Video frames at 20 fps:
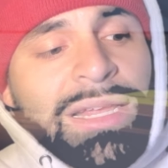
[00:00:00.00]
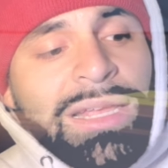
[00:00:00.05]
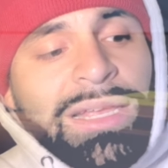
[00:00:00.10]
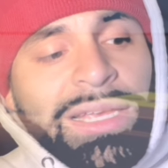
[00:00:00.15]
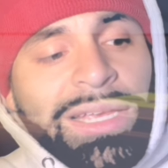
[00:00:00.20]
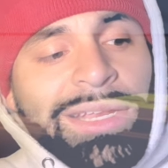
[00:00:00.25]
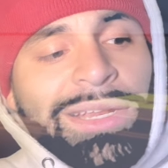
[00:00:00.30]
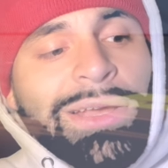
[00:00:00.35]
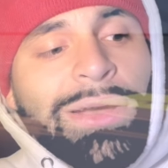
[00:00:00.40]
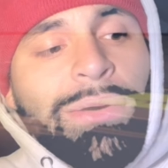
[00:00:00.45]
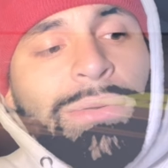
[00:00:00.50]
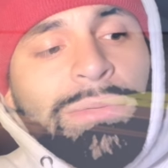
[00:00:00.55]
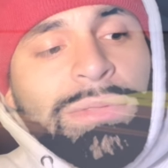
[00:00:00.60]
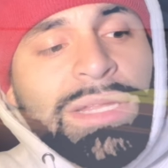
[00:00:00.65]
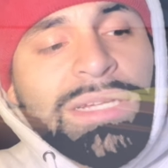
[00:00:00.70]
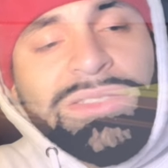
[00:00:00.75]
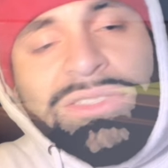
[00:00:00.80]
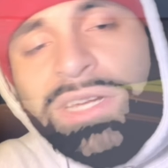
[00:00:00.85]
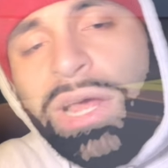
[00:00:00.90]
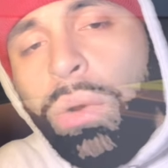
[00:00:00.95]
You know,
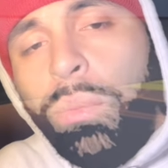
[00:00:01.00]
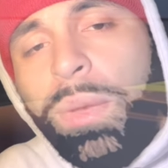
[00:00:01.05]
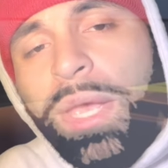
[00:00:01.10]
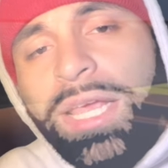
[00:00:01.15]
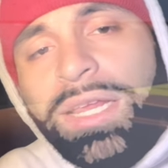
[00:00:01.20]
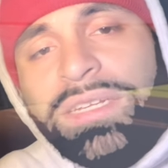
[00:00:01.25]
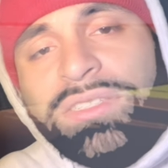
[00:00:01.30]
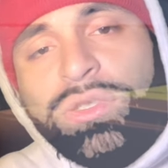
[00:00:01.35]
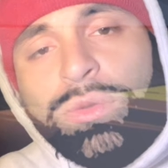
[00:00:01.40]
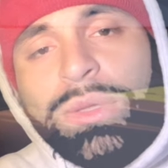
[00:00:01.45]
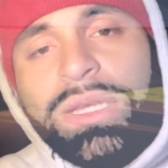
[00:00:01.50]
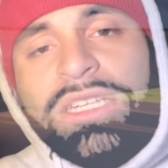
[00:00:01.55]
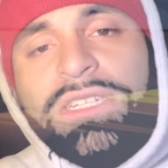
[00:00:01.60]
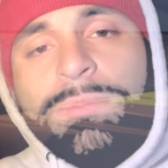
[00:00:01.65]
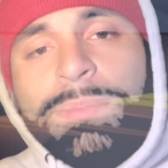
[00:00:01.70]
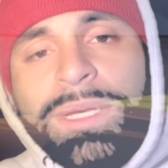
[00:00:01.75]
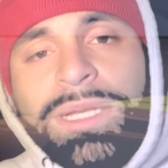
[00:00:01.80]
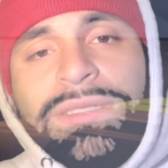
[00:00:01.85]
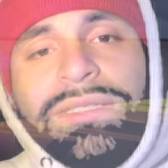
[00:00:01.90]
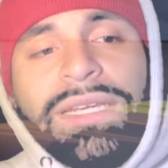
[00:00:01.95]
there's no weakness with this
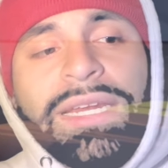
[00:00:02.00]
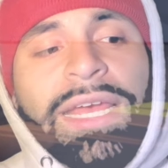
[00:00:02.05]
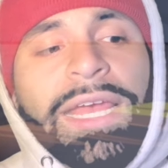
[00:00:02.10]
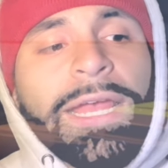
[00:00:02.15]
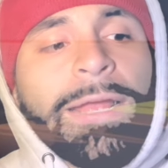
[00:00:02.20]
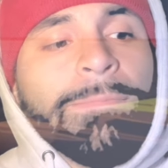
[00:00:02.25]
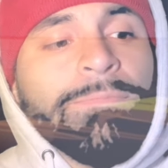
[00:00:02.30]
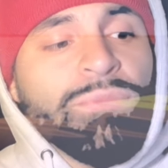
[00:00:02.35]
build today.